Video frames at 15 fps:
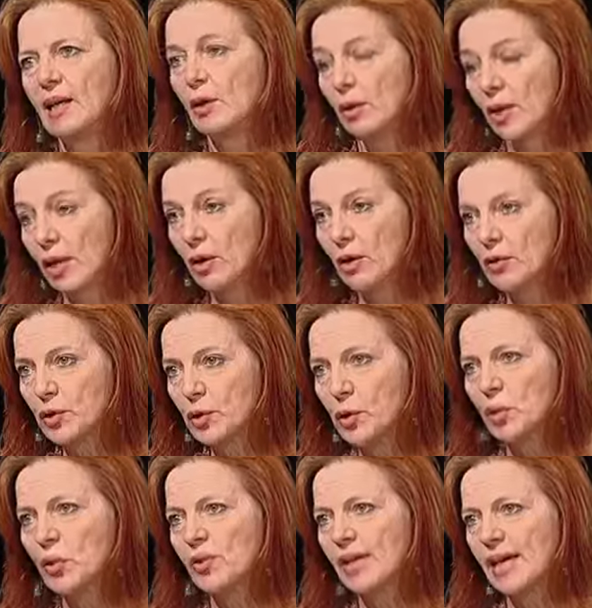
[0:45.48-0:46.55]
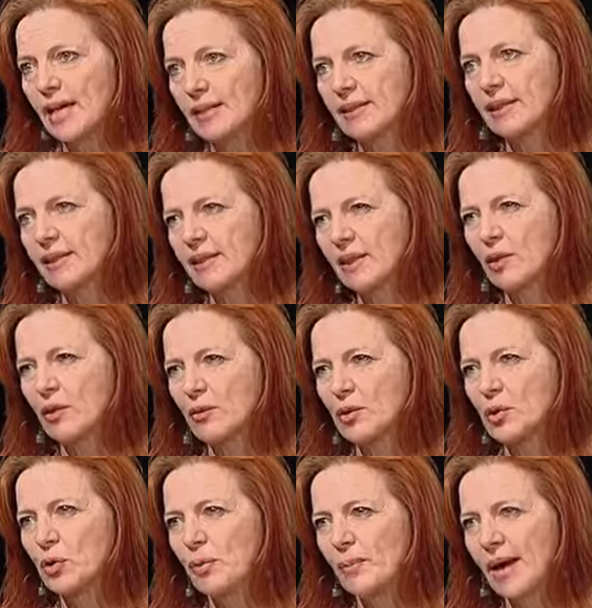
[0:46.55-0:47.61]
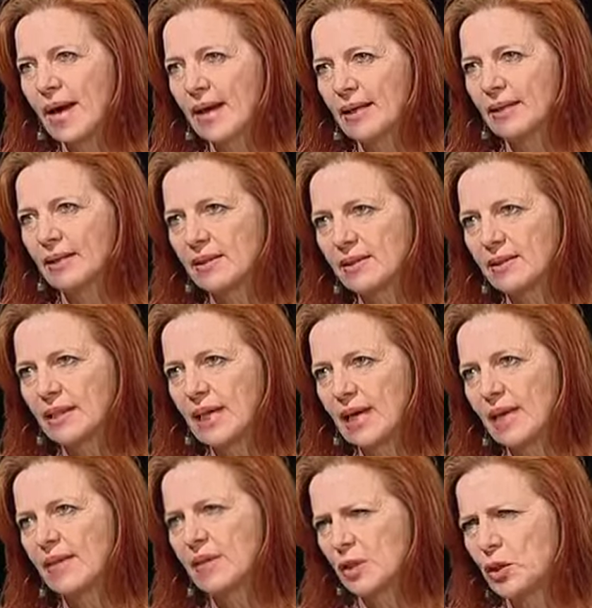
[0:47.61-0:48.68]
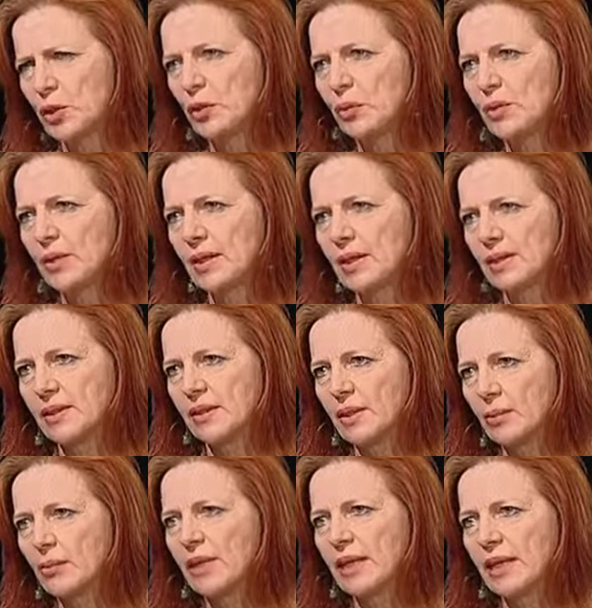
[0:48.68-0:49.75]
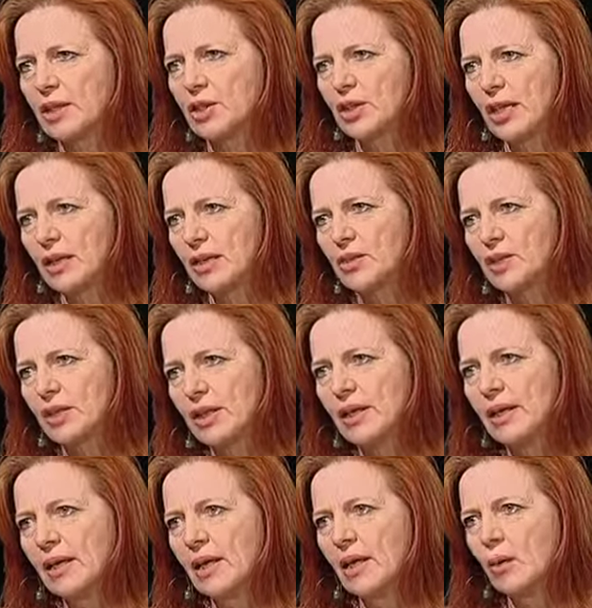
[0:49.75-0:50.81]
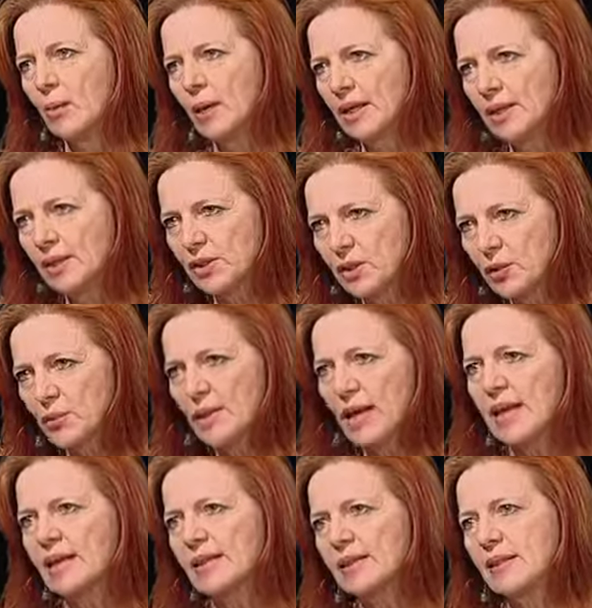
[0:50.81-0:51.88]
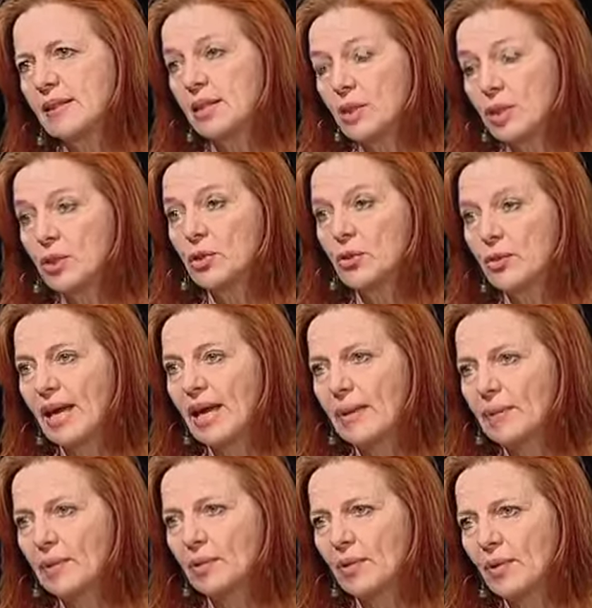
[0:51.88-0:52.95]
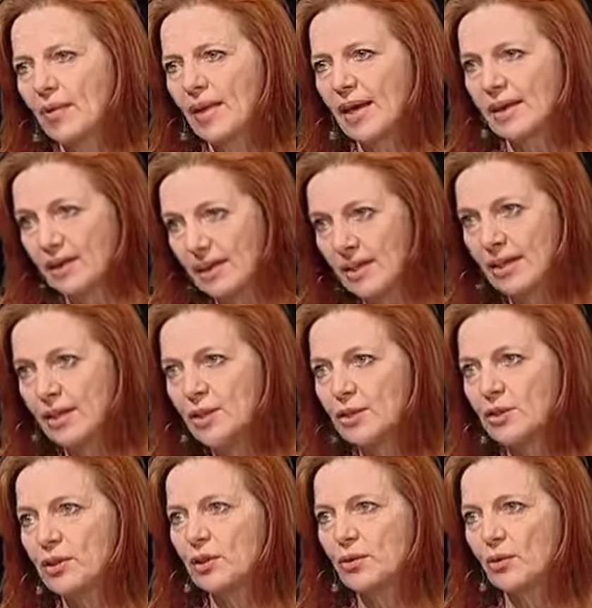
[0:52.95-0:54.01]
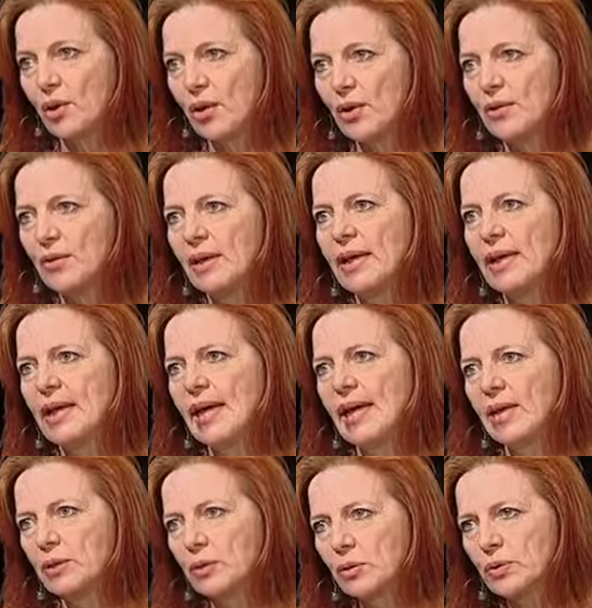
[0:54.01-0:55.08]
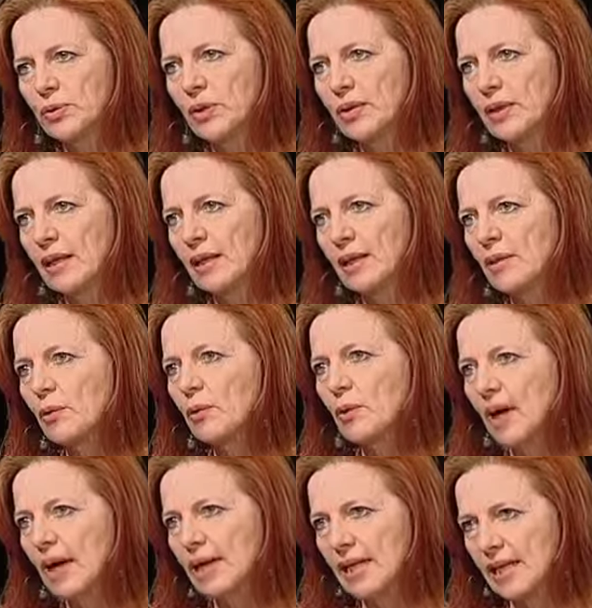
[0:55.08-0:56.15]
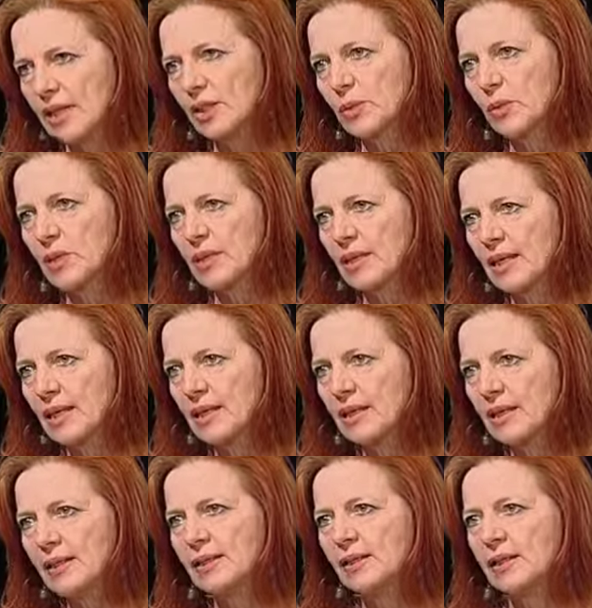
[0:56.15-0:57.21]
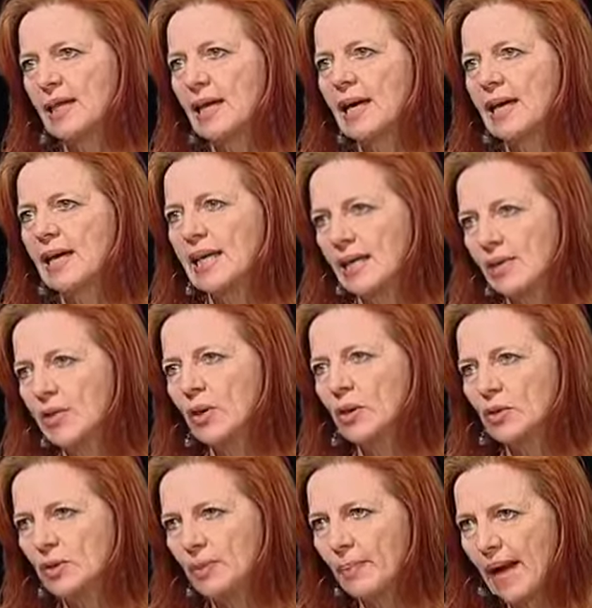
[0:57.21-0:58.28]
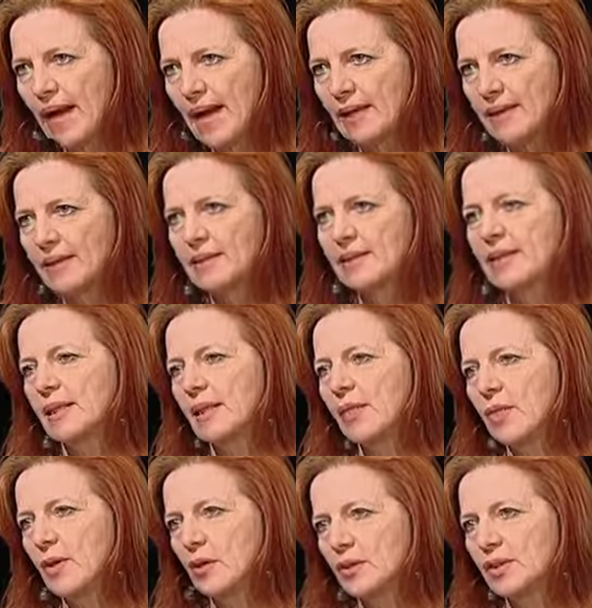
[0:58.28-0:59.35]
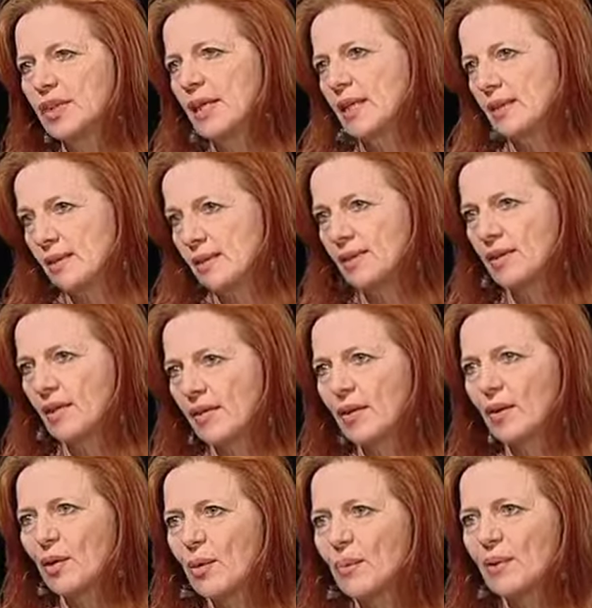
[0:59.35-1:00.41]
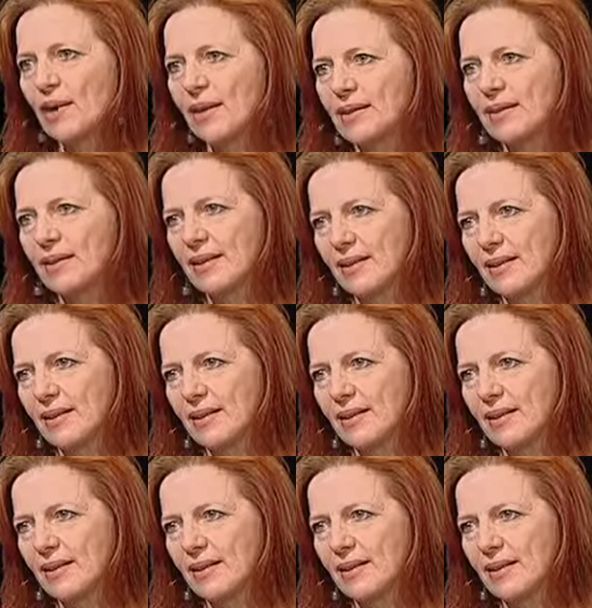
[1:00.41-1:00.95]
looking offshore and accessing offshore markets, there's two things that are really challenging. One is to raise the additional capital that they need to grow, and also getting the right expertise in those markets and in those sectors that they're operating